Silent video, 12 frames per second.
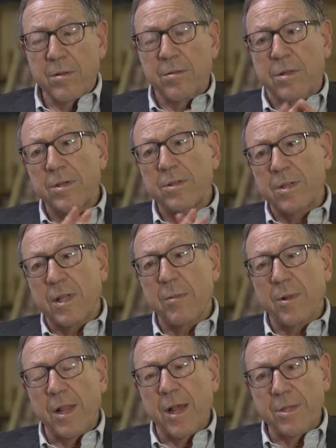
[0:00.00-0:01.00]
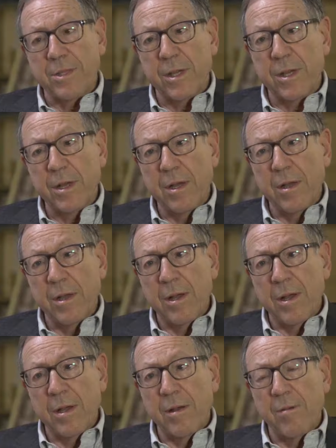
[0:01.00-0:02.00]
to destabilizing
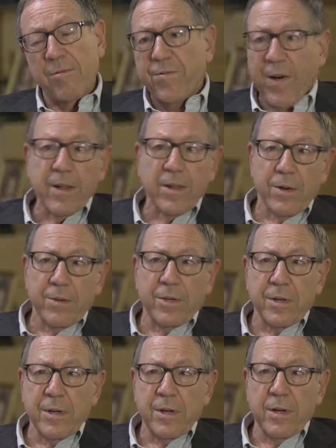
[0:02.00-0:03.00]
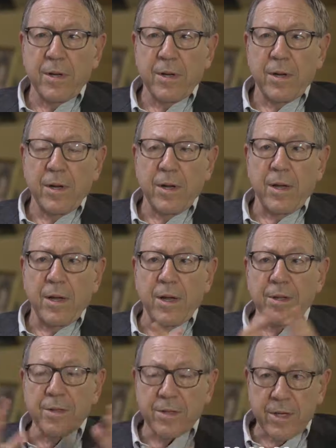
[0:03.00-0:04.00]
fallout
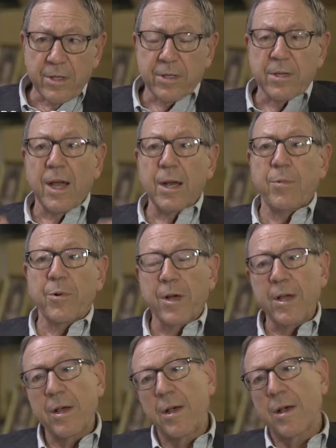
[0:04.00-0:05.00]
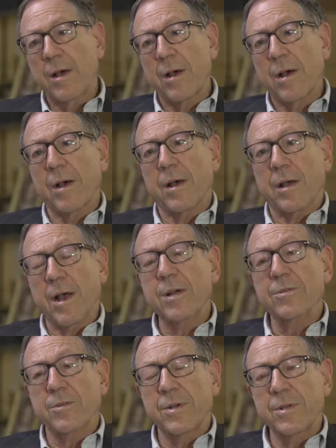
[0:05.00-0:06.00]
in such neighboring
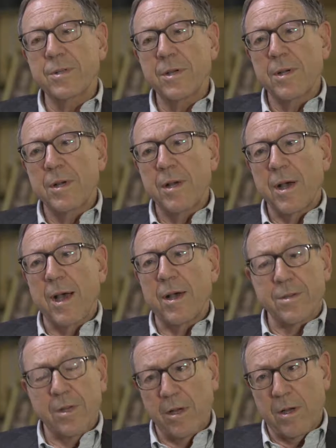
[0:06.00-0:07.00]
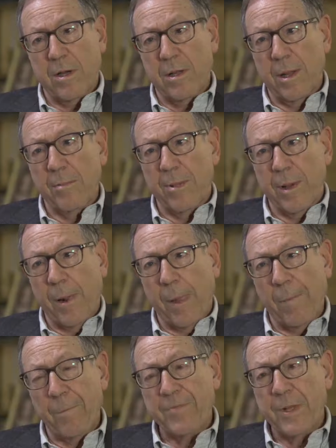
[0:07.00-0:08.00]
countries as Colombia.
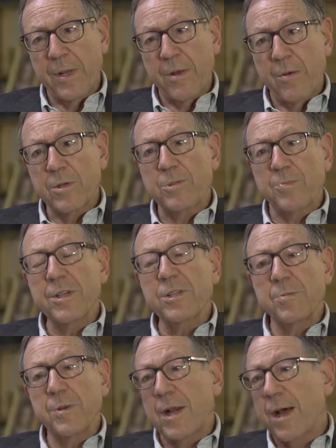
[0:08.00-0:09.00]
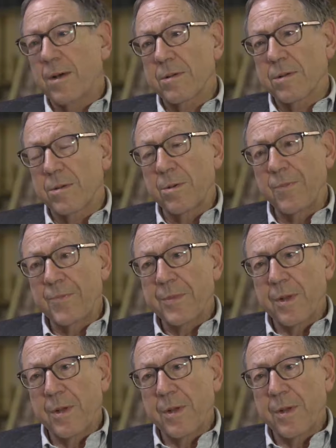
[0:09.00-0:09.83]
Which brings me now to